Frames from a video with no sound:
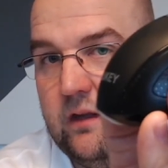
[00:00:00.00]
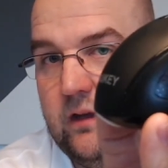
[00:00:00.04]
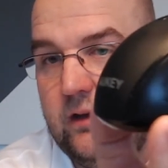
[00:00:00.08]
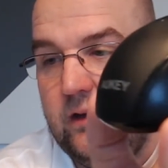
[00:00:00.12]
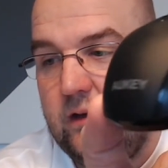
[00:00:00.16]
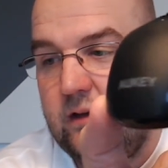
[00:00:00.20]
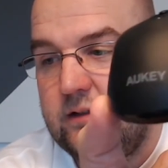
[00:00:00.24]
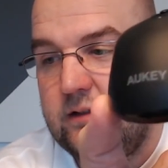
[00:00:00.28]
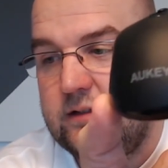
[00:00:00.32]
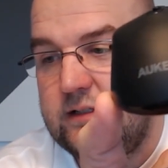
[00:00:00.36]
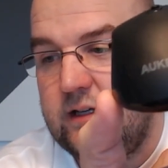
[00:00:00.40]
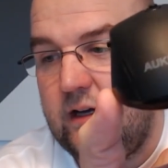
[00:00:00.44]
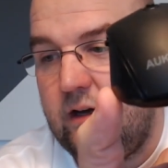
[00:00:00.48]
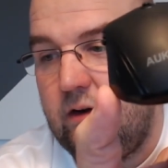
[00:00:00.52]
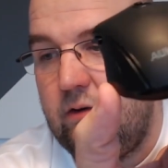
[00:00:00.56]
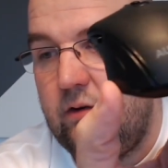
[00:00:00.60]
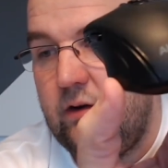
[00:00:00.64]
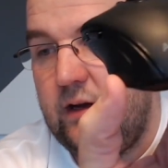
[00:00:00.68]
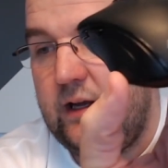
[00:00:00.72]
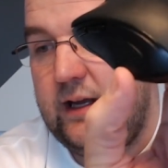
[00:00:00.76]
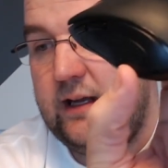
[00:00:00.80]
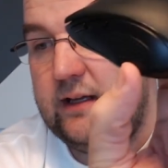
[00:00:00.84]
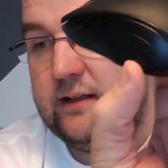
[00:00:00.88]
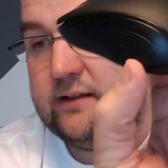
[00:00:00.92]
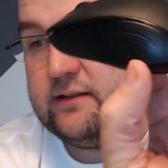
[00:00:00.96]
so
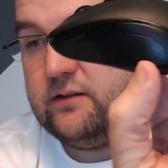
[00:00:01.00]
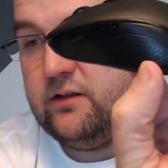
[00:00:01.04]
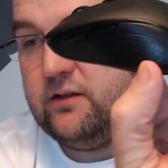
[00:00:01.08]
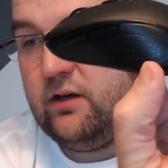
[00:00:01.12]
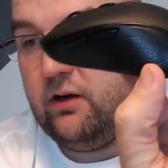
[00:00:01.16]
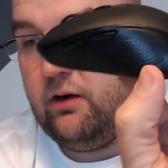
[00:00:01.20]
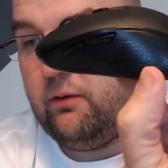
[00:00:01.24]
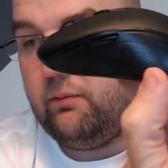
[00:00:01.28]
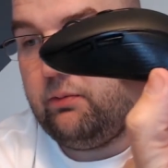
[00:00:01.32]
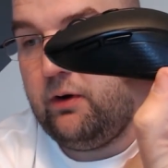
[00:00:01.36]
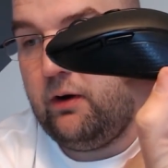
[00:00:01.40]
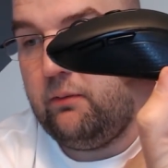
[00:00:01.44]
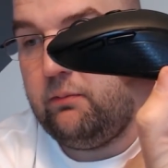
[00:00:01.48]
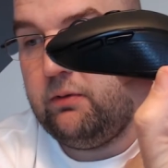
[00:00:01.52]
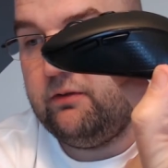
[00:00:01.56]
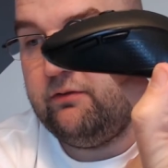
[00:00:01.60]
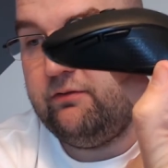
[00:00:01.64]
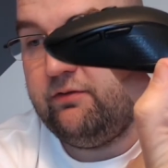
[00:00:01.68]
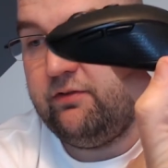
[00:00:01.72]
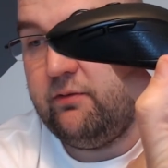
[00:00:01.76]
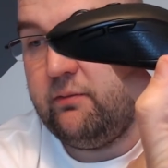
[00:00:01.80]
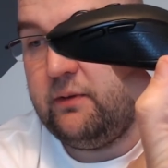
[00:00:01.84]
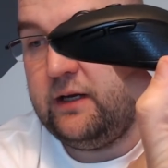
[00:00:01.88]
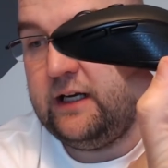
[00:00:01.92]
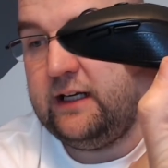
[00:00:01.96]
it's not a problem
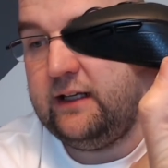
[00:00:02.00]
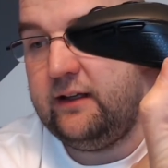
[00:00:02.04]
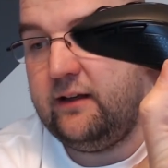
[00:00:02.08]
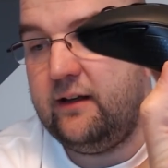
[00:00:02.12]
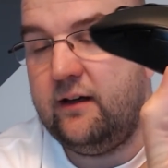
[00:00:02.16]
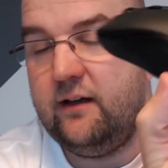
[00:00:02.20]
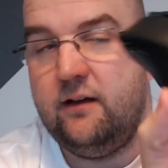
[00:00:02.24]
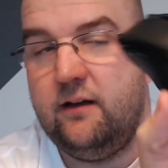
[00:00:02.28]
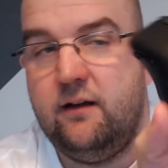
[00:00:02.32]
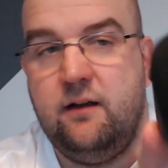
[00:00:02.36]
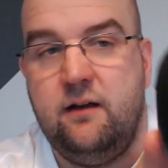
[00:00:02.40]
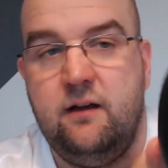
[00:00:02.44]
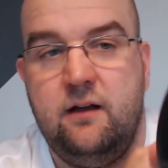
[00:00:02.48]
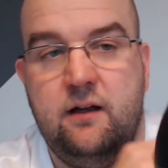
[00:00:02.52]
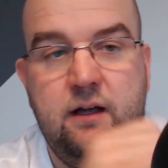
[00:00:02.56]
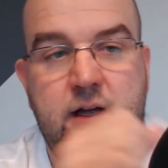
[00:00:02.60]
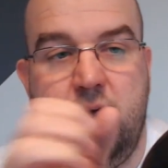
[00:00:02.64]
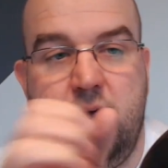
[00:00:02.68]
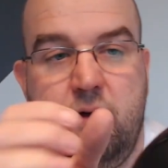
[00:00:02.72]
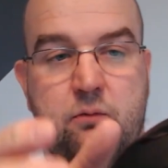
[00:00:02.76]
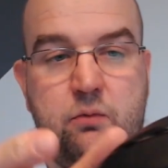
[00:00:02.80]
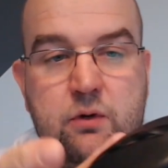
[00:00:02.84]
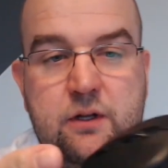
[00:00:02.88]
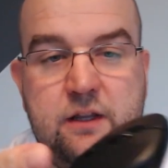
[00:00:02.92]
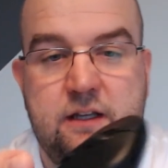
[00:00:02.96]
for me that
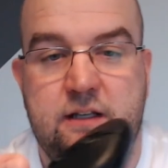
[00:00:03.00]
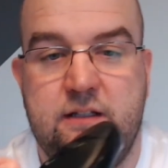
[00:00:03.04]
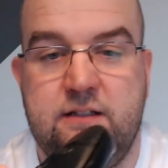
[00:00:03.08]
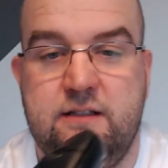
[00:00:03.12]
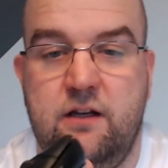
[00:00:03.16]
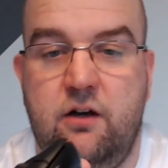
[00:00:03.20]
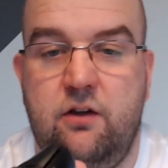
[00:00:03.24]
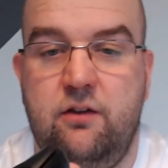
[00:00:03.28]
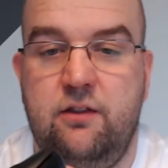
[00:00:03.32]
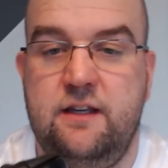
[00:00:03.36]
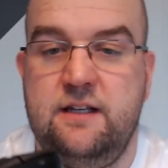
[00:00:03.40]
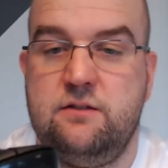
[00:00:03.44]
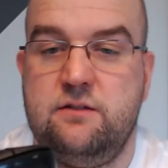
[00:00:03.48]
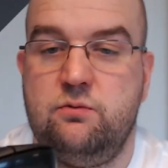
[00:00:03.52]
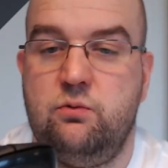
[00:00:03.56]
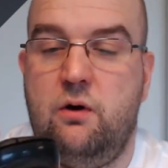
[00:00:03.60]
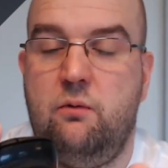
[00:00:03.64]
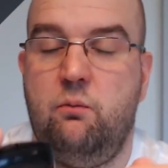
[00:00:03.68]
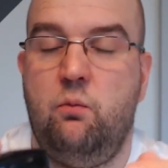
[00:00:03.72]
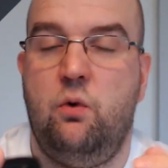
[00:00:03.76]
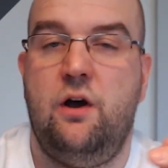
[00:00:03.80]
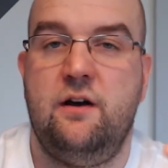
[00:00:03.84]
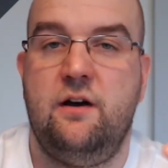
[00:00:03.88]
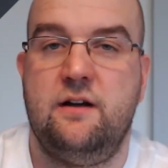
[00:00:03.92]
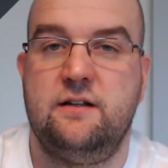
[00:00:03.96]
uh, with this on this one,
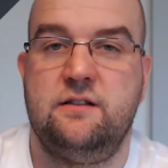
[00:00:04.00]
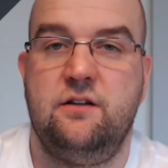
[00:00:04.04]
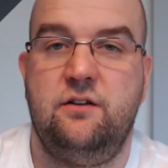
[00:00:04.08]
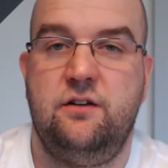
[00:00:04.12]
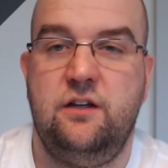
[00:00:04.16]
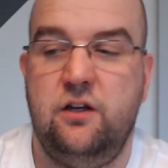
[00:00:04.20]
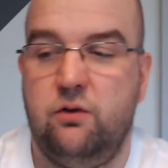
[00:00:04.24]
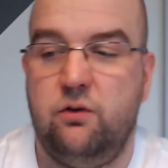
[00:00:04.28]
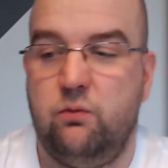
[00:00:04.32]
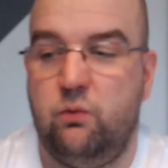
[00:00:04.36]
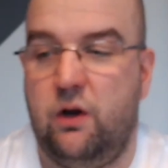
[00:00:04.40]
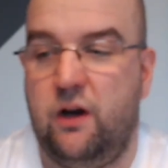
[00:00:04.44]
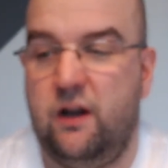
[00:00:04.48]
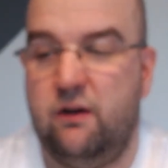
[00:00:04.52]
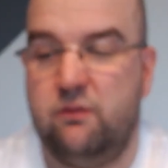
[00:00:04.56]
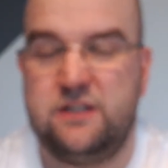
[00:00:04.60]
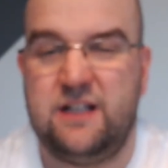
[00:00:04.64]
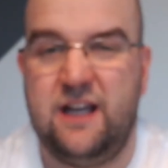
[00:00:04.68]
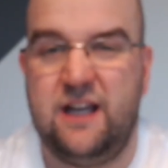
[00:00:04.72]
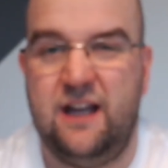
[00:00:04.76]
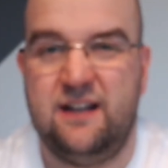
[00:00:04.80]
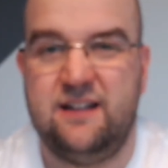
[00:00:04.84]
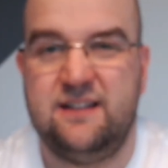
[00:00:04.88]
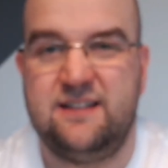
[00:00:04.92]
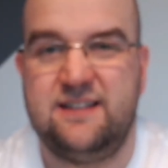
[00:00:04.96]
whereas on the other one I was
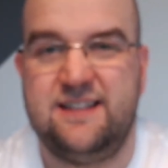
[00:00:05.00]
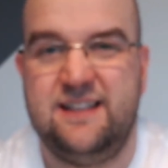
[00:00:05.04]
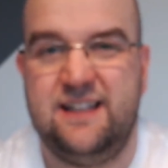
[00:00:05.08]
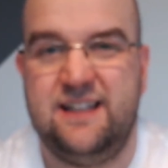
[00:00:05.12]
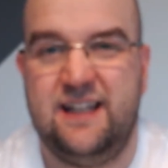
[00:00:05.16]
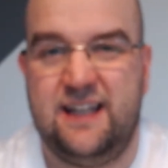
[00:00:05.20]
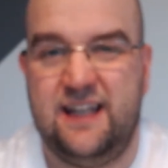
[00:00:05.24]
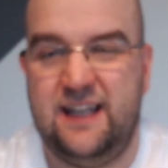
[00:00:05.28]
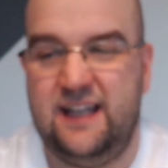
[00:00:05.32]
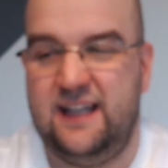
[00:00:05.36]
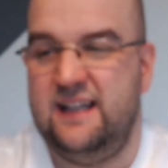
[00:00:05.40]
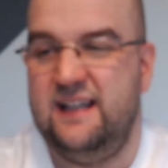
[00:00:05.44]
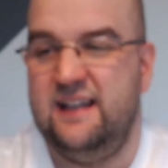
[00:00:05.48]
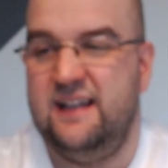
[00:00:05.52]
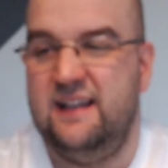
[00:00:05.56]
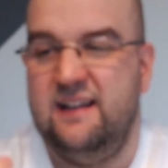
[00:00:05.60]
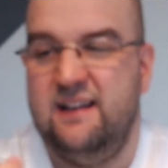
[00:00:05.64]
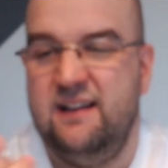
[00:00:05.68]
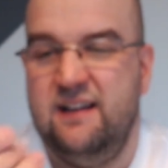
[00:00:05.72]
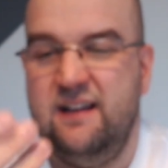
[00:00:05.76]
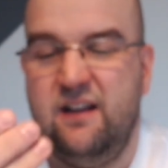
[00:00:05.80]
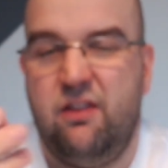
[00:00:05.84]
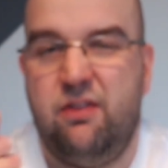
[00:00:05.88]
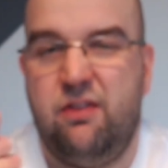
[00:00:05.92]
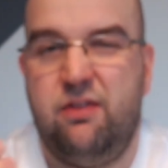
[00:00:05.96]
getting a sticky
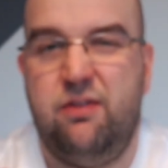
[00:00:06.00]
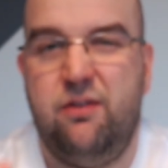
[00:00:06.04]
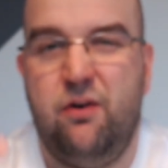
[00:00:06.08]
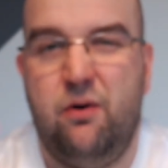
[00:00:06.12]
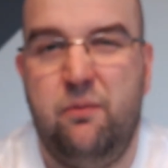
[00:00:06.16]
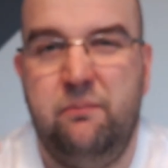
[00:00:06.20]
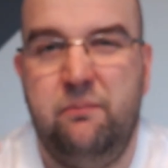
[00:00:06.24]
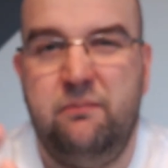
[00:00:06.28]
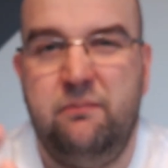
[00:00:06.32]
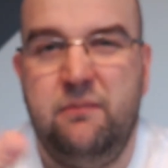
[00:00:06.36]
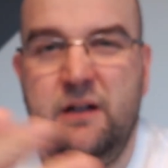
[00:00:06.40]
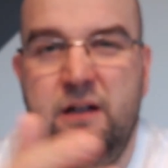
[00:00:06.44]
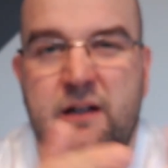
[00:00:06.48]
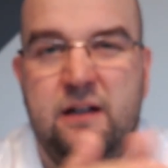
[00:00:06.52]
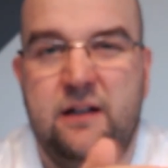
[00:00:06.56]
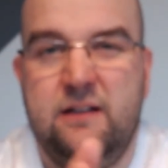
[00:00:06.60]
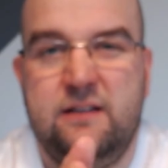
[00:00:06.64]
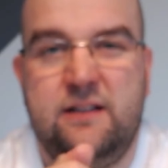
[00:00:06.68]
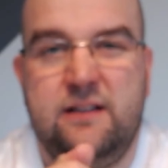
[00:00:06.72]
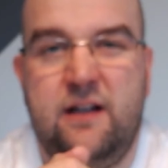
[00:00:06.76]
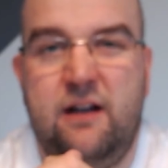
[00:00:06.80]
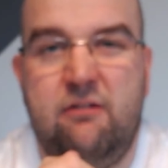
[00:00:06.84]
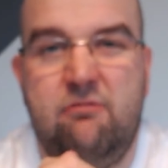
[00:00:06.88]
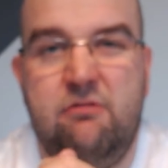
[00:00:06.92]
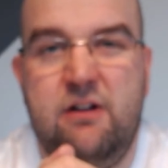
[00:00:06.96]
thumb,
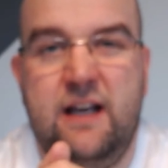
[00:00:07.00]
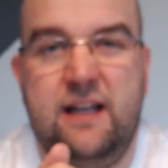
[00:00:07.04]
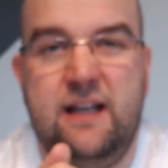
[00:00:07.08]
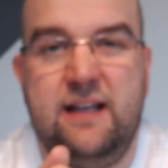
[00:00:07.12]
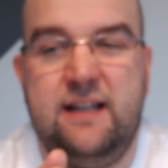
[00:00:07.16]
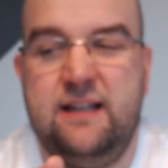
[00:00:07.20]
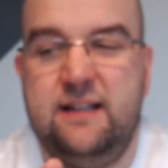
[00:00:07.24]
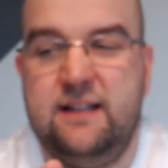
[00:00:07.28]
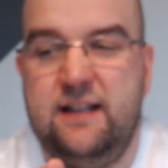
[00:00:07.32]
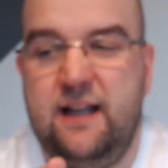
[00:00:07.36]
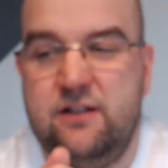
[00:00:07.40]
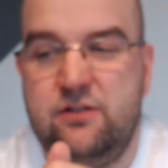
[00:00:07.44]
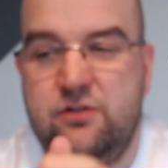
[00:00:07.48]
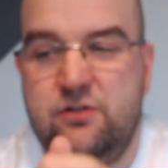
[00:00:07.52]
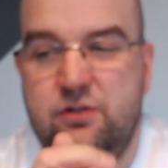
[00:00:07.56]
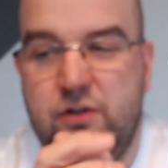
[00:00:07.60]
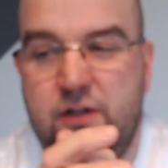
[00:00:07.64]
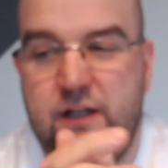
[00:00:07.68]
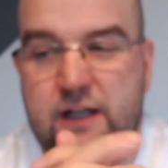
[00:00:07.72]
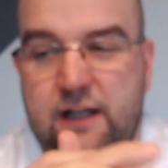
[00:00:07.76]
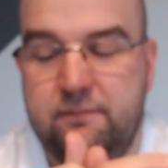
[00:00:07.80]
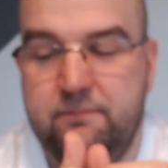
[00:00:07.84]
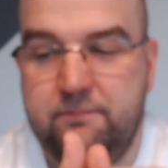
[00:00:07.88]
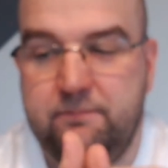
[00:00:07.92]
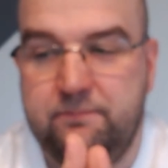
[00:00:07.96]
so I really didn't enjoy
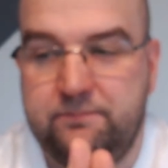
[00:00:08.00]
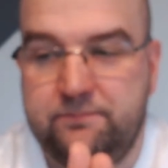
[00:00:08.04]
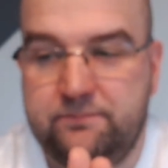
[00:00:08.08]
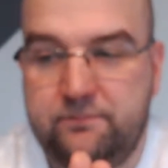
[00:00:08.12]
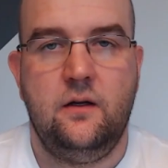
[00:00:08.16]
it.